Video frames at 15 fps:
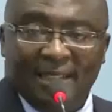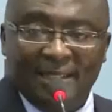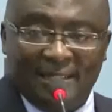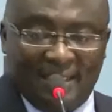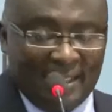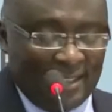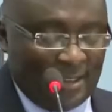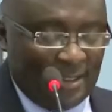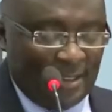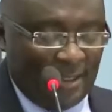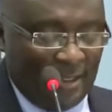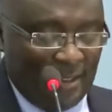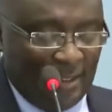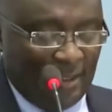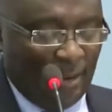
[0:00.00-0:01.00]
is just
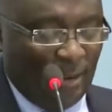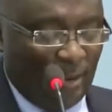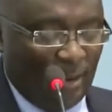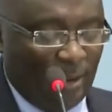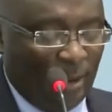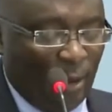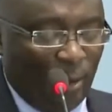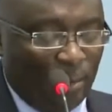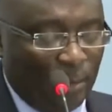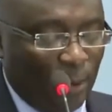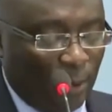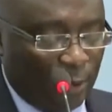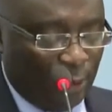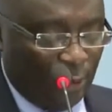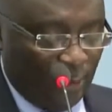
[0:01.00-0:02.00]

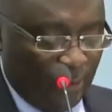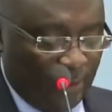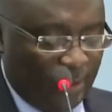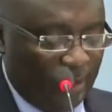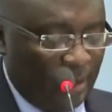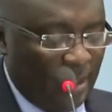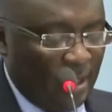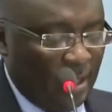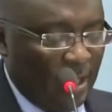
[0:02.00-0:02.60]
obnoxious.